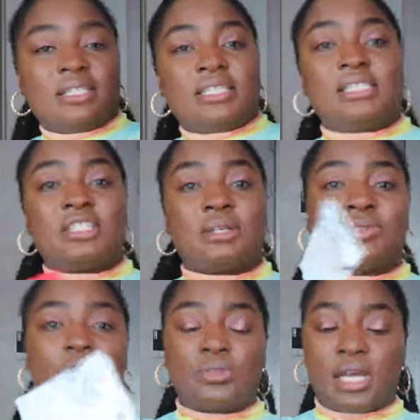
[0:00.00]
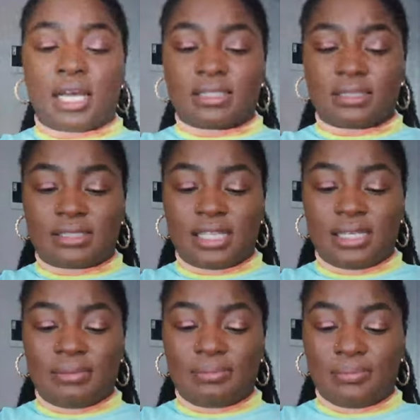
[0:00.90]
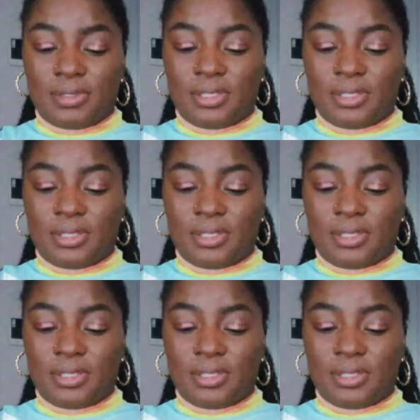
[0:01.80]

this top too has the same